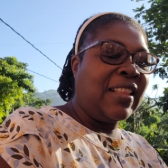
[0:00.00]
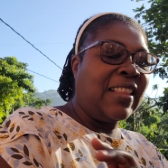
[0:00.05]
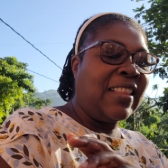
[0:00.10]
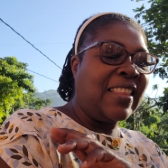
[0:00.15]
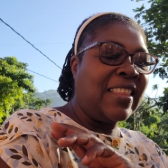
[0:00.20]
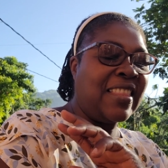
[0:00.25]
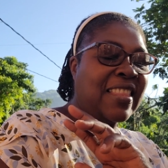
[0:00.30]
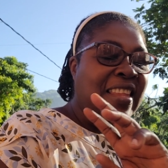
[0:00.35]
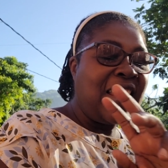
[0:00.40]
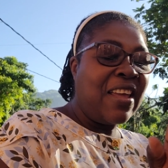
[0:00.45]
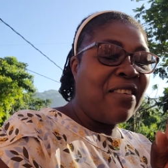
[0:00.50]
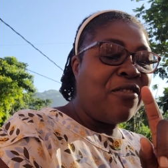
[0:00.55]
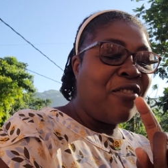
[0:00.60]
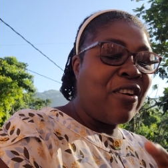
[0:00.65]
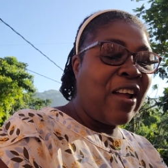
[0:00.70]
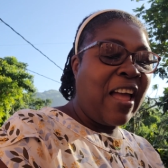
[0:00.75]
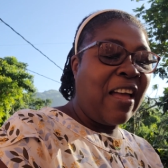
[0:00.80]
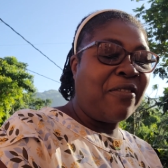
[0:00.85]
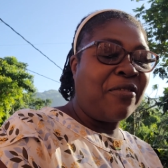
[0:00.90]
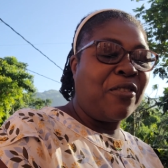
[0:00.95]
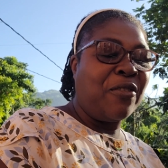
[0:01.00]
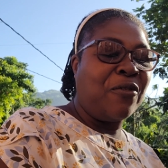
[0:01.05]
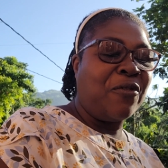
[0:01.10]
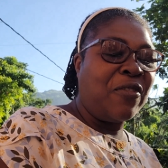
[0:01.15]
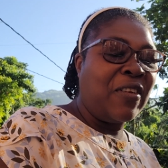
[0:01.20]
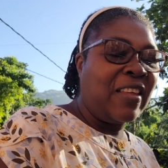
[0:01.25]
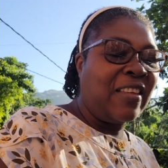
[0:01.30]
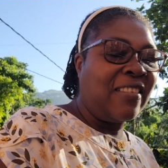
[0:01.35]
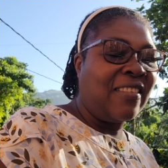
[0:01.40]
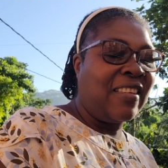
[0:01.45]
never have to
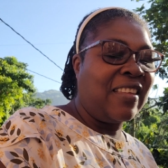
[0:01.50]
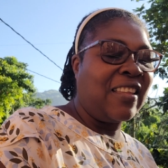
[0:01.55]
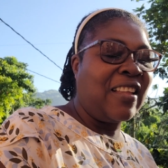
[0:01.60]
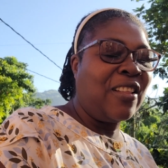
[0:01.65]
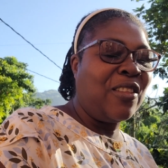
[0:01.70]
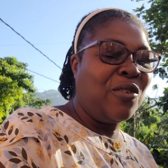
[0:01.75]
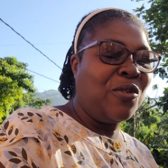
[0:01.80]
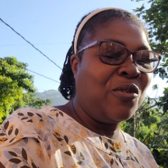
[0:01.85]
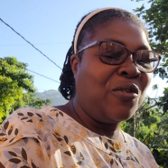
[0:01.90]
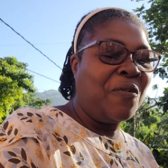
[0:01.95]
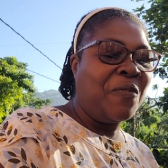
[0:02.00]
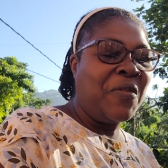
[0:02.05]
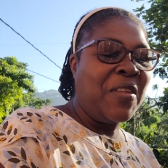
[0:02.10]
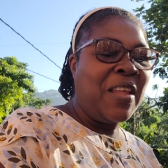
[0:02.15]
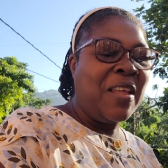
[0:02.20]
face it alone